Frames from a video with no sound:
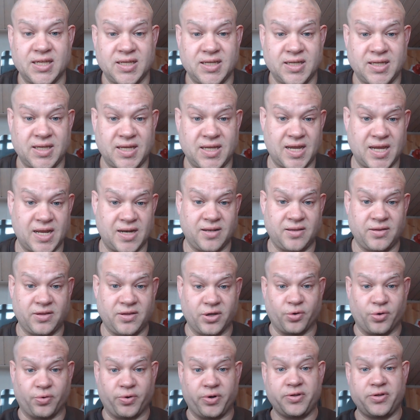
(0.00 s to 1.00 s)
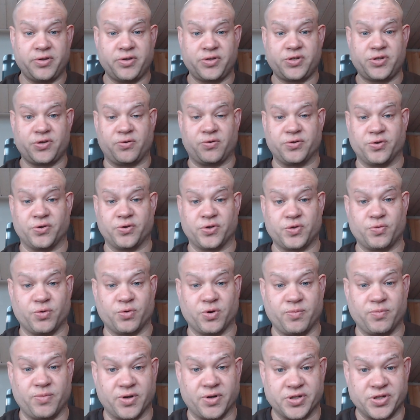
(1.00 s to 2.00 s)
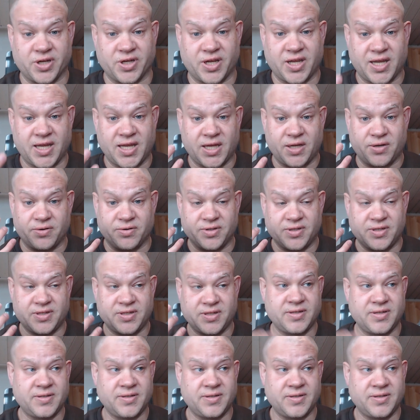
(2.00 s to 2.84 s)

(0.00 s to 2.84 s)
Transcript: and the guerrilla soldiers were a bunch of cows.